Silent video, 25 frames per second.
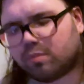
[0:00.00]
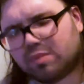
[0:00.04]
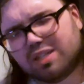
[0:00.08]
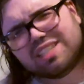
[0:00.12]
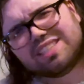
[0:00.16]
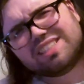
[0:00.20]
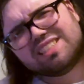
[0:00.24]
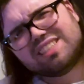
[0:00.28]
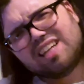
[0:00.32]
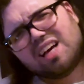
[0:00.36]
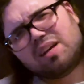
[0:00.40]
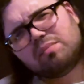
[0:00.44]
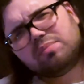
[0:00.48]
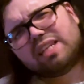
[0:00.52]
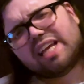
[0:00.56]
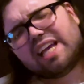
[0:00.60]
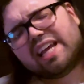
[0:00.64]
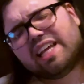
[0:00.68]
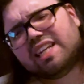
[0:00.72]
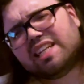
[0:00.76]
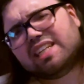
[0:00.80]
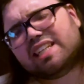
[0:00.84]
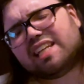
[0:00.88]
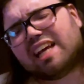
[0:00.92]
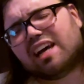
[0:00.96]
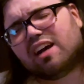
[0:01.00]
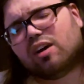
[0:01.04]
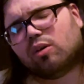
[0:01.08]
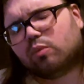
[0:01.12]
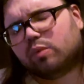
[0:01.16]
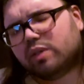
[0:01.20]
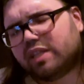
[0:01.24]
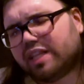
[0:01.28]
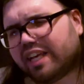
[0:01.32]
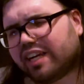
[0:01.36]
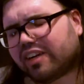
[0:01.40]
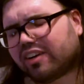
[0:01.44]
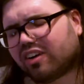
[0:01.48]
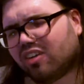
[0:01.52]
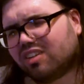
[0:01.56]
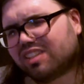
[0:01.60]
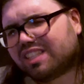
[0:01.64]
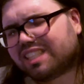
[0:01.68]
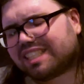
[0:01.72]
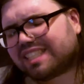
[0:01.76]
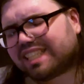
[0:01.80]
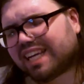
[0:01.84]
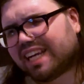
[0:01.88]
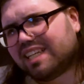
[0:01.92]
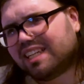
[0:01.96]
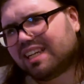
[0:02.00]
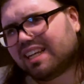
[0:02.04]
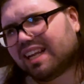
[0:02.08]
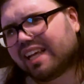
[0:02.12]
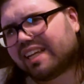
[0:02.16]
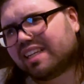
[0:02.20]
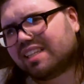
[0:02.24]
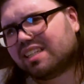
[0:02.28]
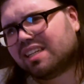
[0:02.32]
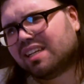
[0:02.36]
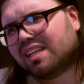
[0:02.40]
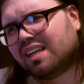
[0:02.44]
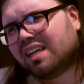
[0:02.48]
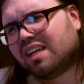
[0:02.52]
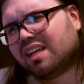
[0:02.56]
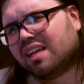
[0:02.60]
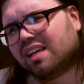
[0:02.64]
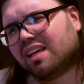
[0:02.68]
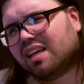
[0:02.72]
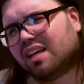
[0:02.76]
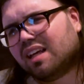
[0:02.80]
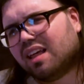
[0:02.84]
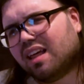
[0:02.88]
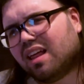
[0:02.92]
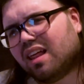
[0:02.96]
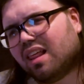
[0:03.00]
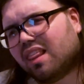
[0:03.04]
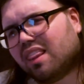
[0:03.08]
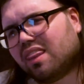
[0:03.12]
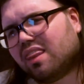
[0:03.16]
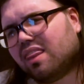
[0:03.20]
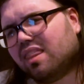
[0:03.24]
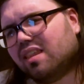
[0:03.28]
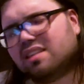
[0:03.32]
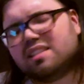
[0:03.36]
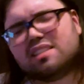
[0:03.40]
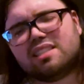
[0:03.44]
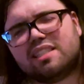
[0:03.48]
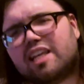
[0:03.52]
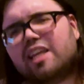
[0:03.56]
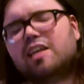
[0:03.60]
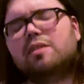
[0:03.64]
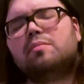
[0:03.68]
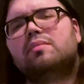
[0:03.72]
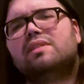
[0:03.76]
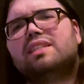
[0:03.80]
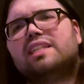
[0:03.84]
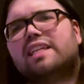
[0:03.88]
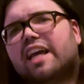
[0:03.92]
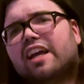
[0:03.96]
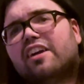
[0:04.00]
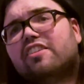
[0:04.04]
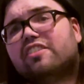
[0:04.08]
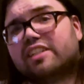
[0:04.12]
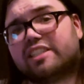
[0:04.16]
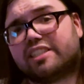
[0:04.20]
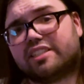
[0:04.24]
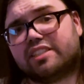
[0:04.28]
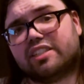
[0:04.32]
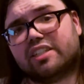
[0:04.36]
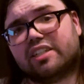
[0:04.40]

it stops hitting now when they're all just kind of like the same character.